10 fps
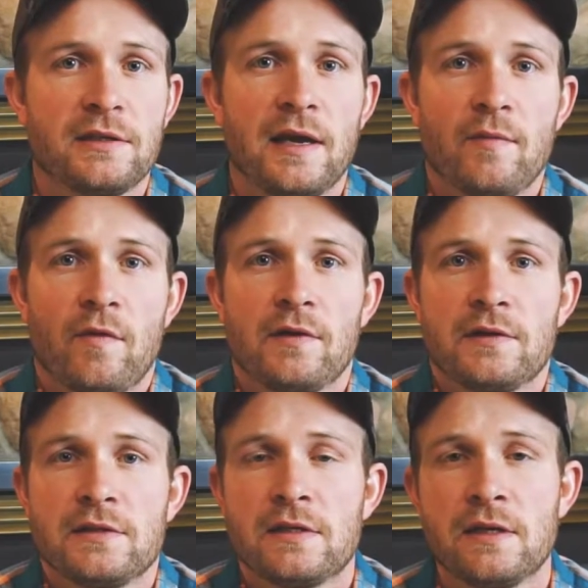Game
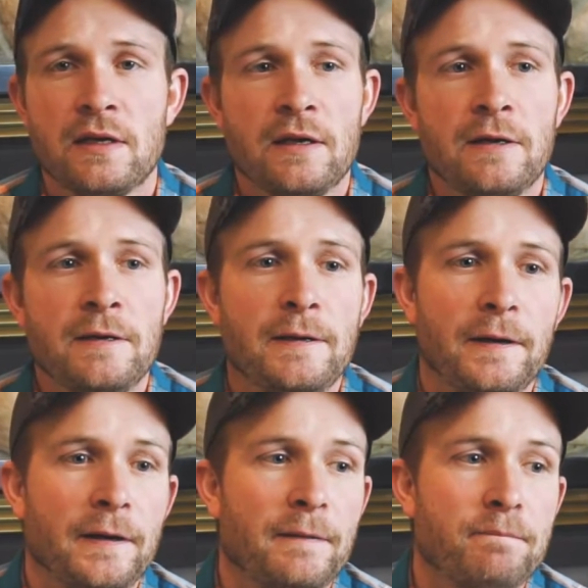wardens
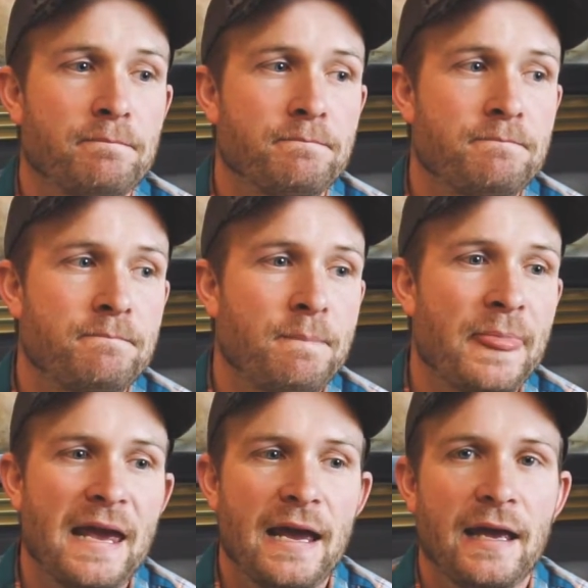and
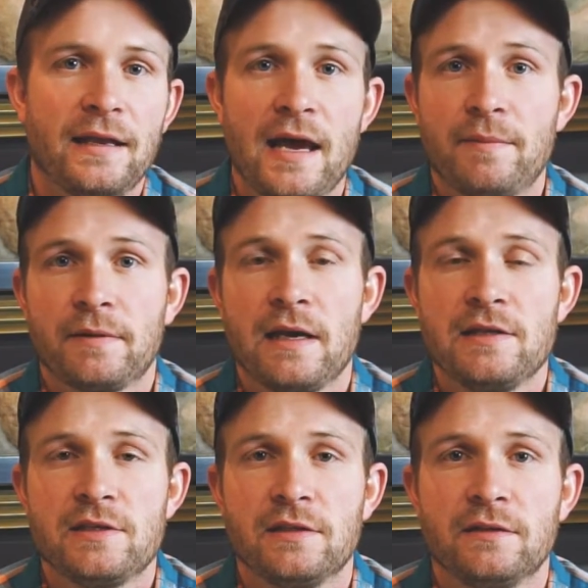
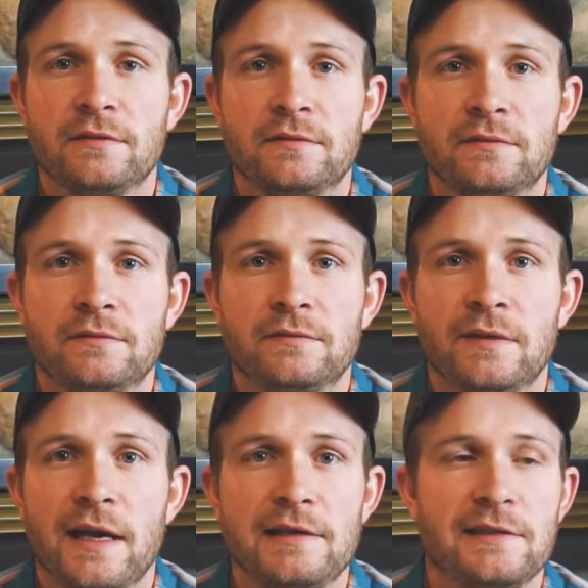application
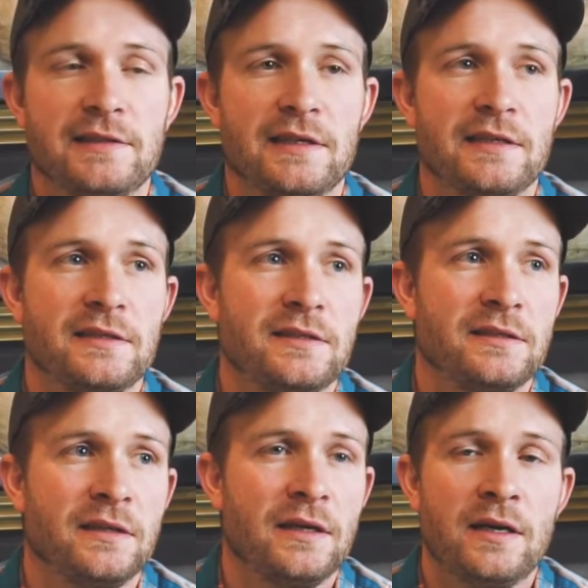agencies
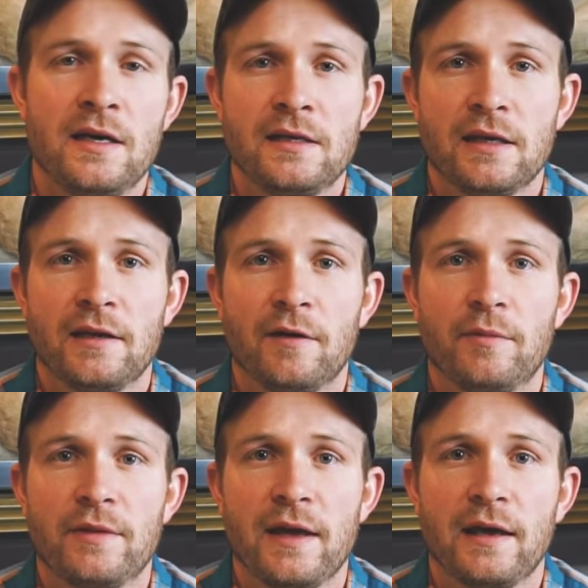can help
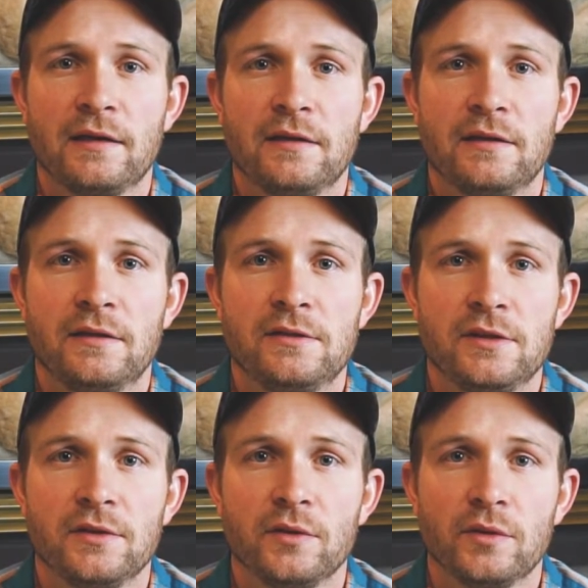with that
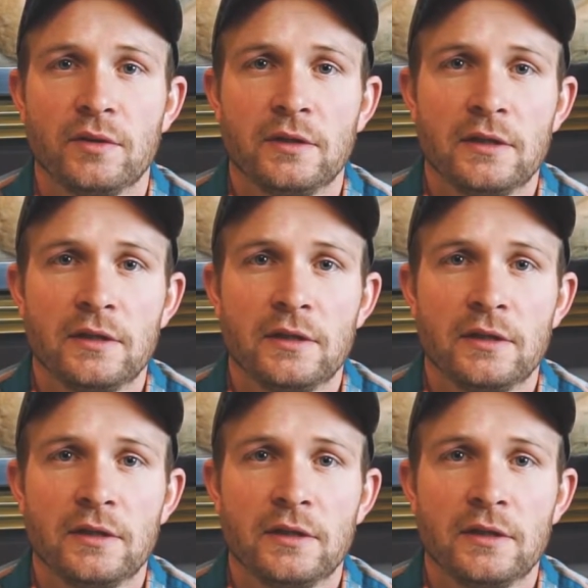too.